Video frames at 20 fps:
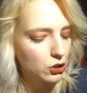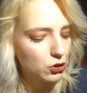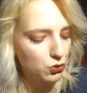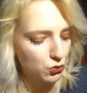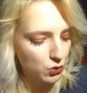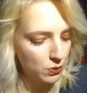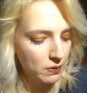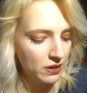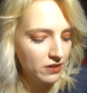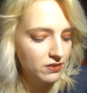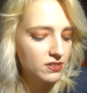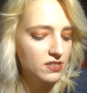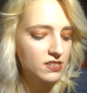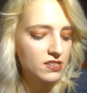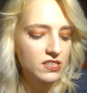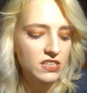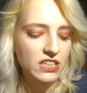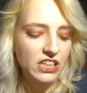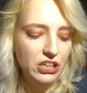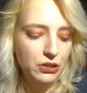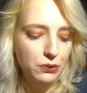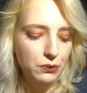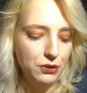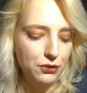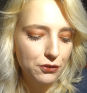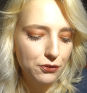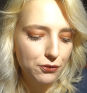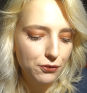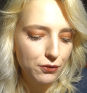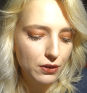Dream House is an eerie
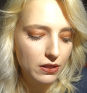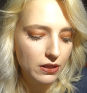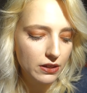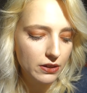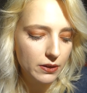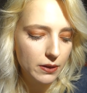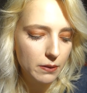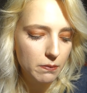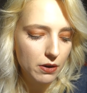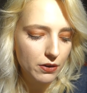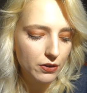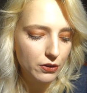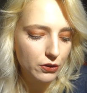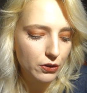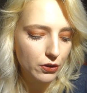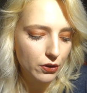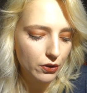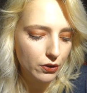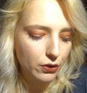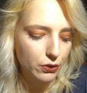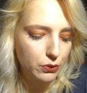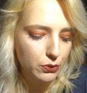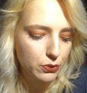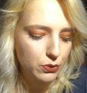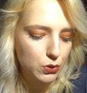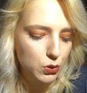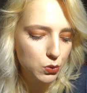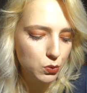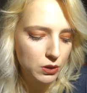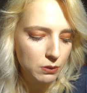thriller about a girl
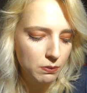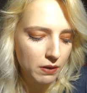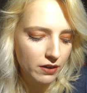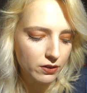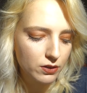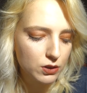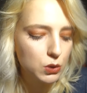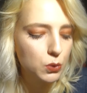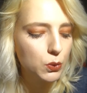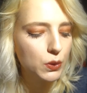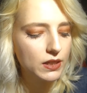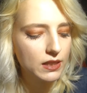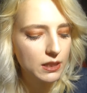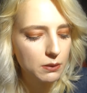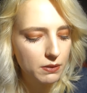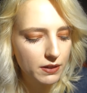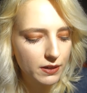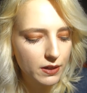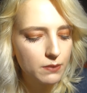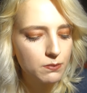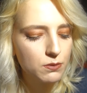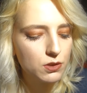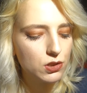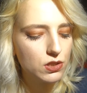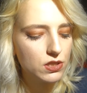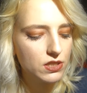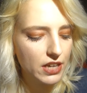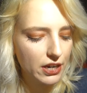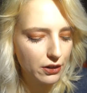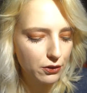whose dream house quickly becomes a
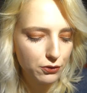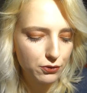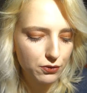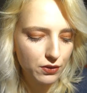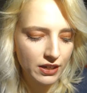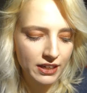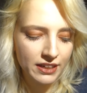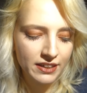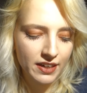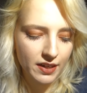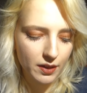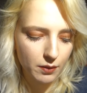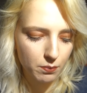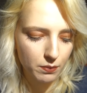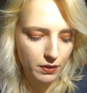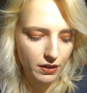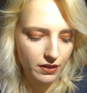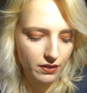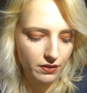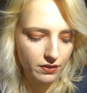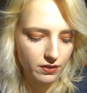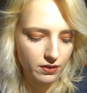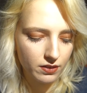terrifying nightmare.